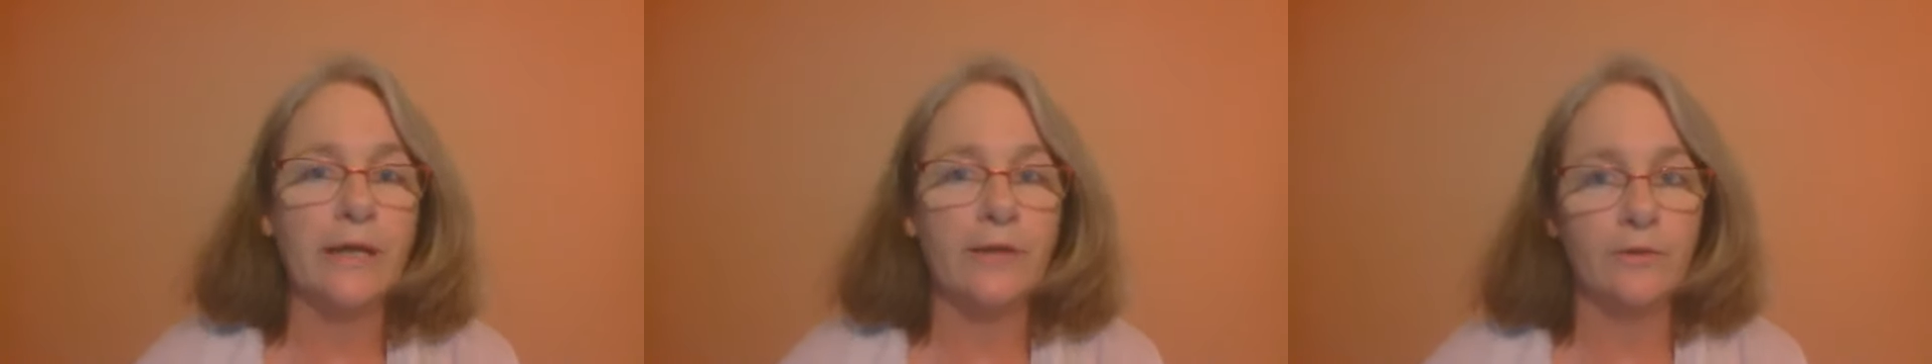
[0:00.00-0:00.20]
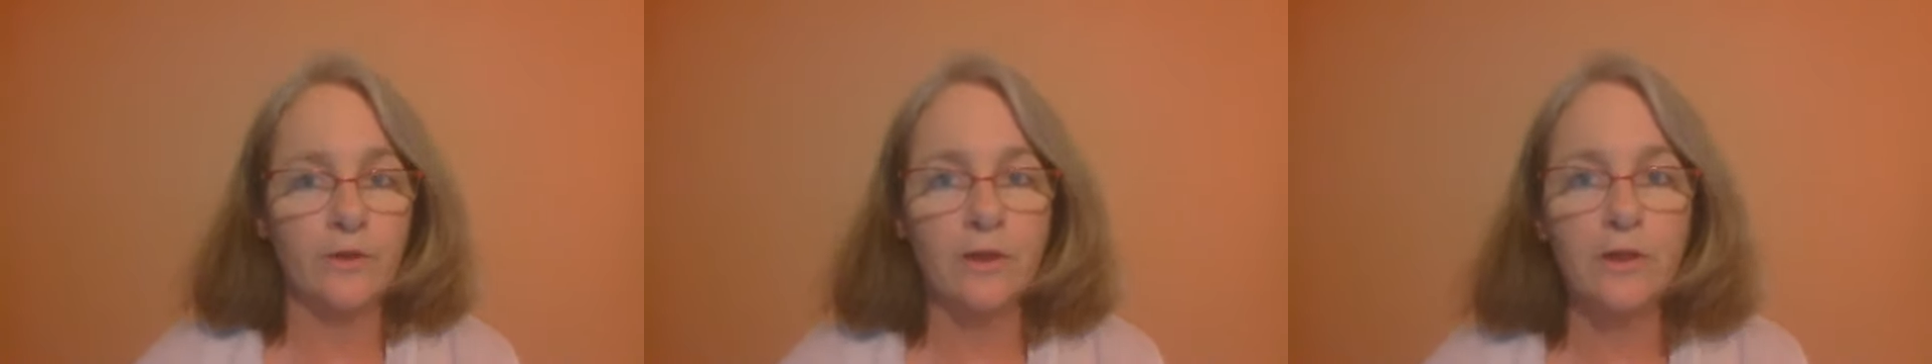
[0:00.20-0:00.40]

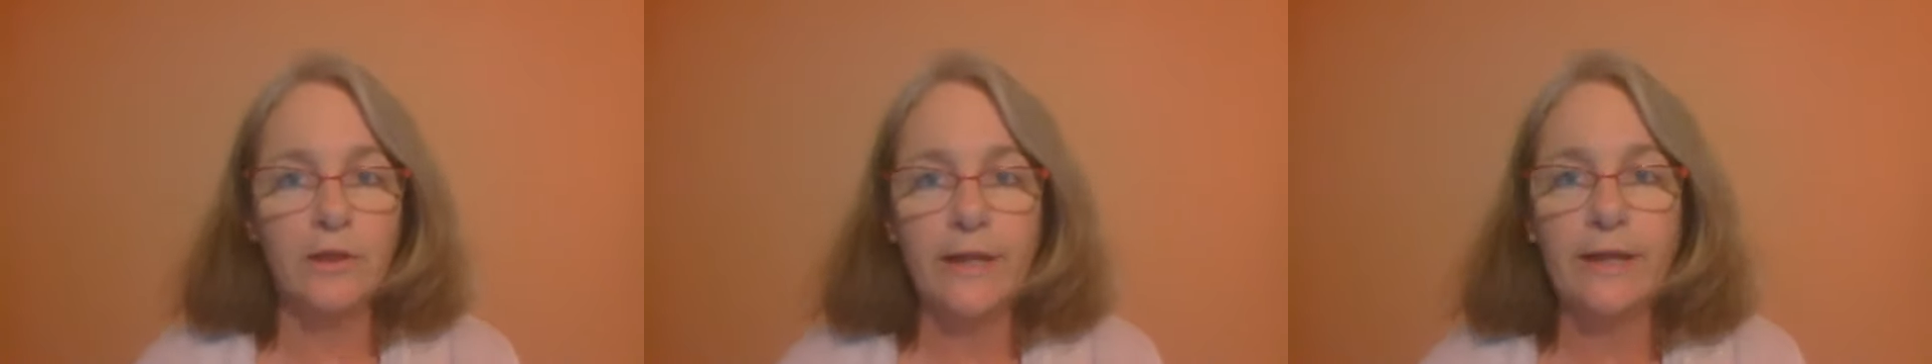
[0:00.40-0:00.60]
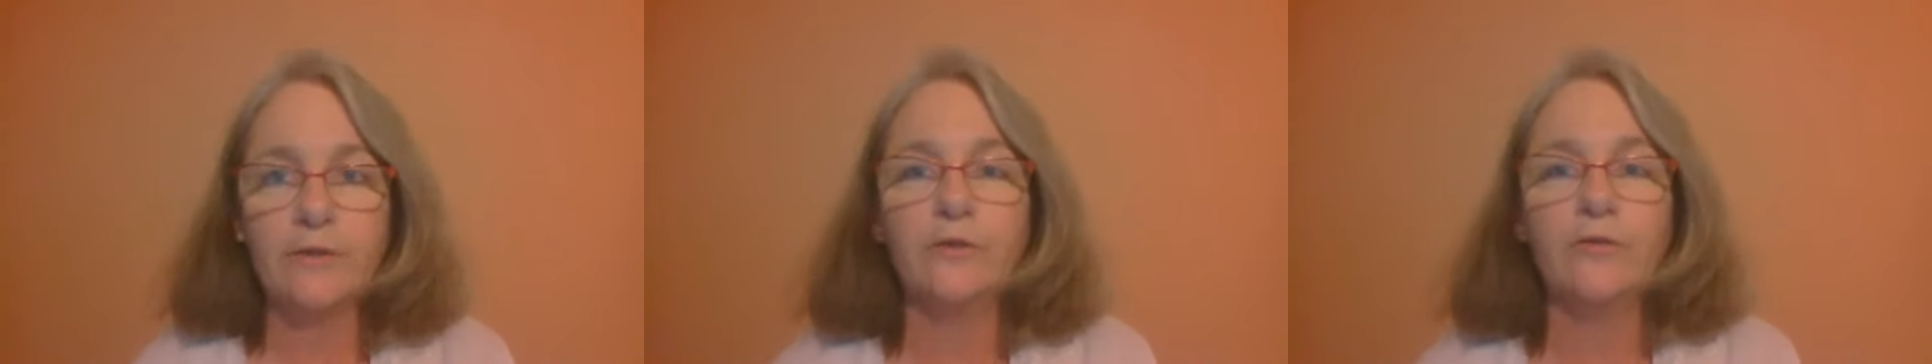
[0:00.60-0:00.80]
and the
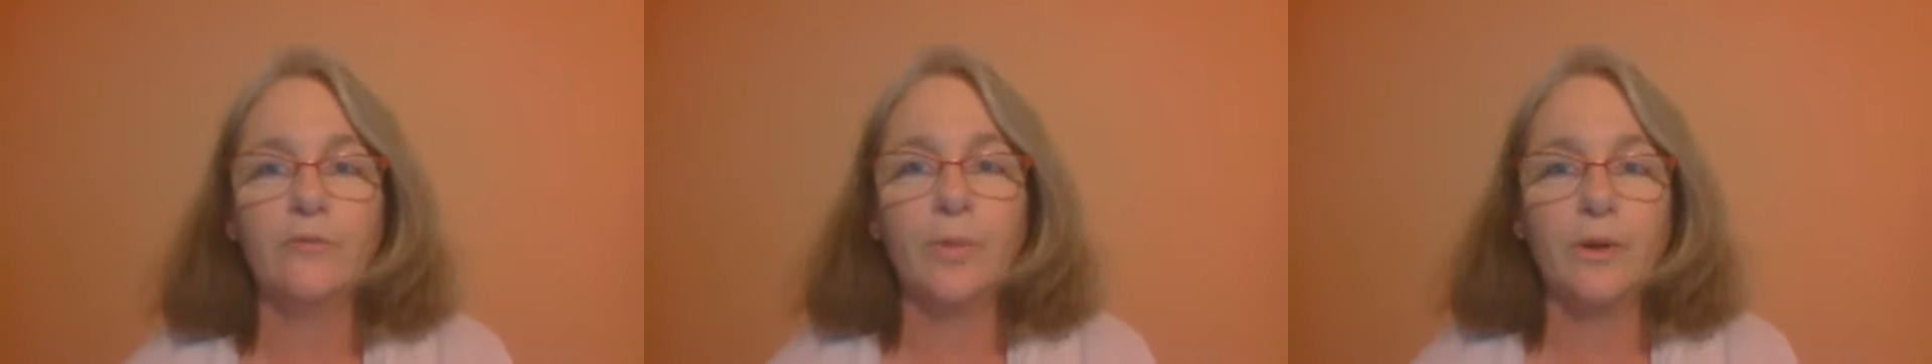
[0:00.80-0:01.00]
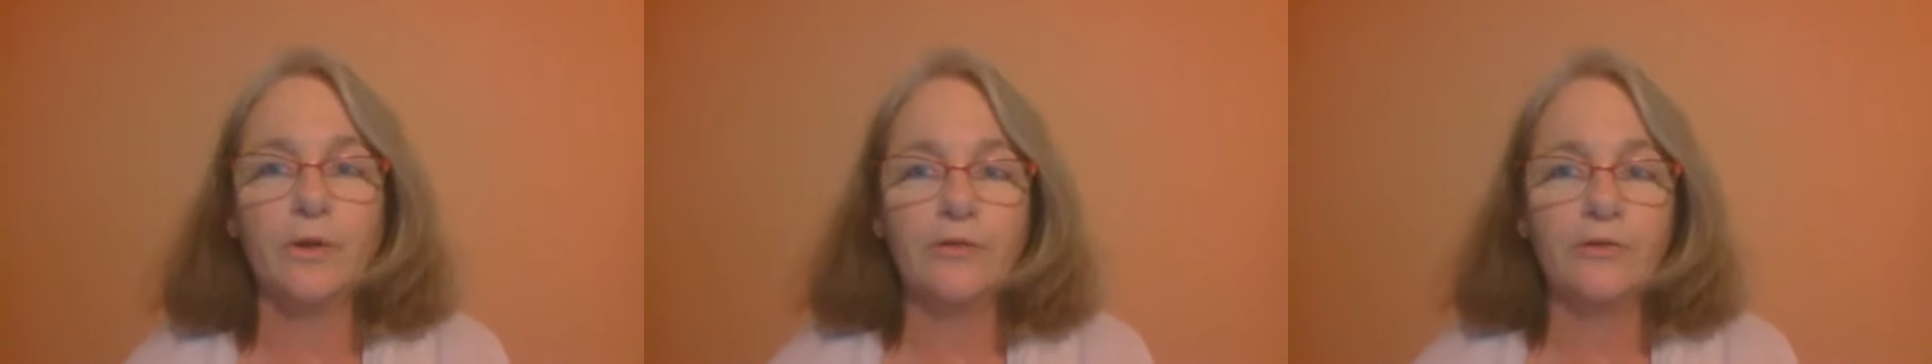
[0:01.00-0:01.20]
collective
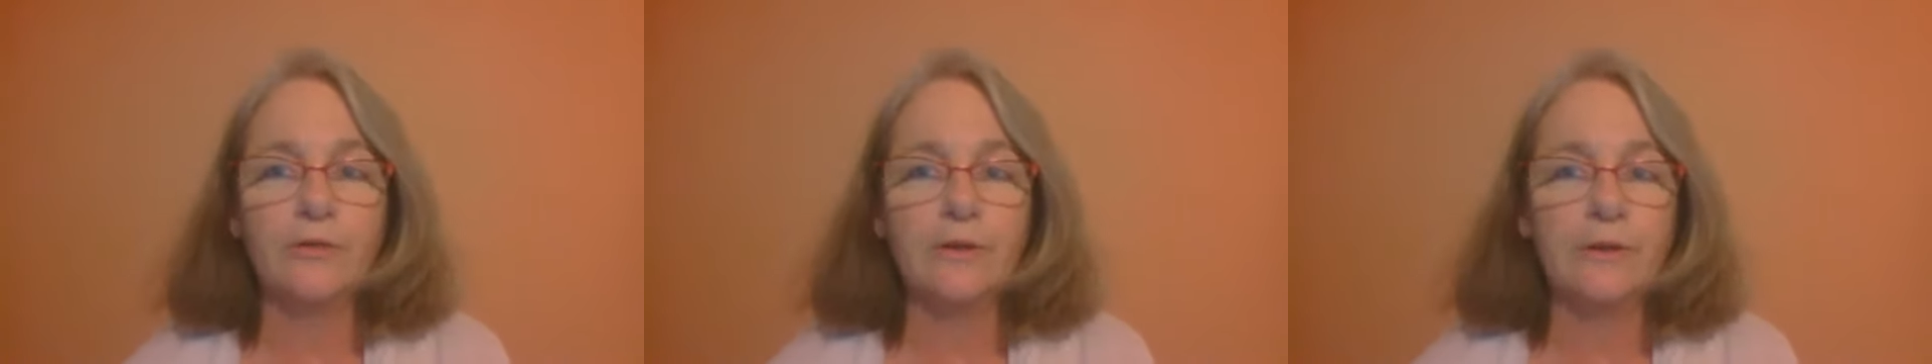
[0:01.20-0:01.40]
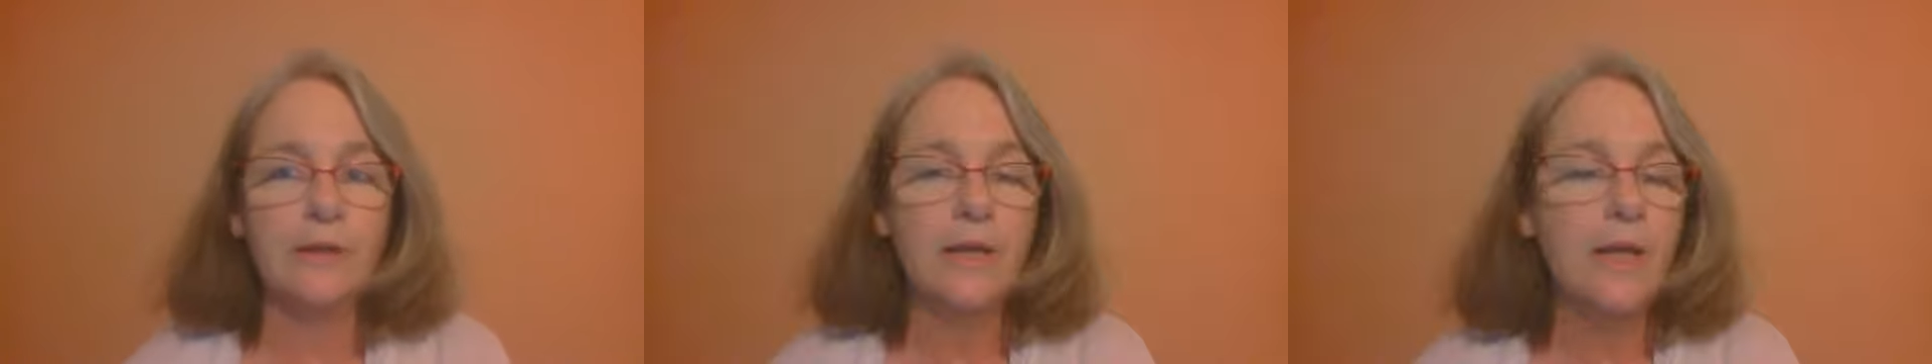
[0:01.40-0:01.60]

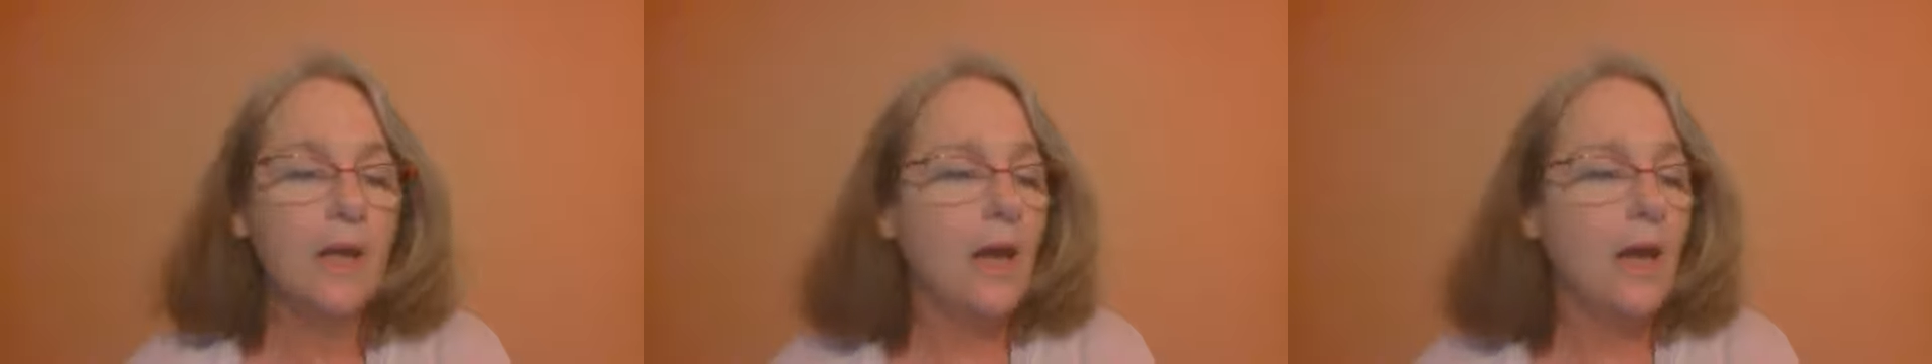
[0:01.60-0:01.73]
person,